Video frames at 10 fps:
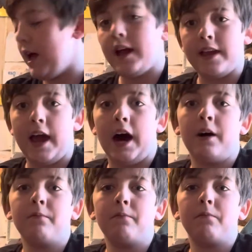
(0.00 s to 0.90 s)
yeah,
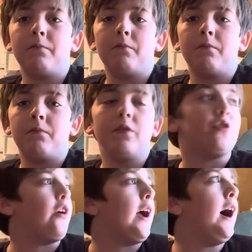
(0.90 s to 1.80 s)

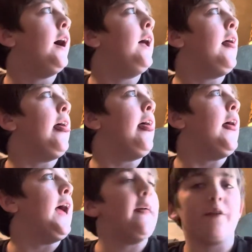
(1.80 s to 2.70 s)
so yeah,
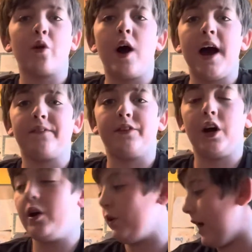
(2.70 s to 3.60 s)
and that's all I have to tell
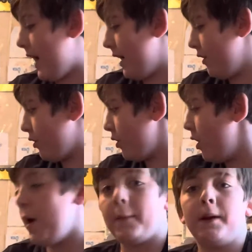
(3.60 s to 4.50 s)
you guys.
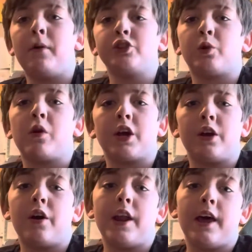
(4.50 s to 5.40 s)
And I'm also working
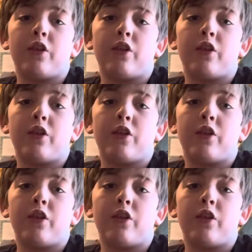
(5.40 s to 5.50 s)
on a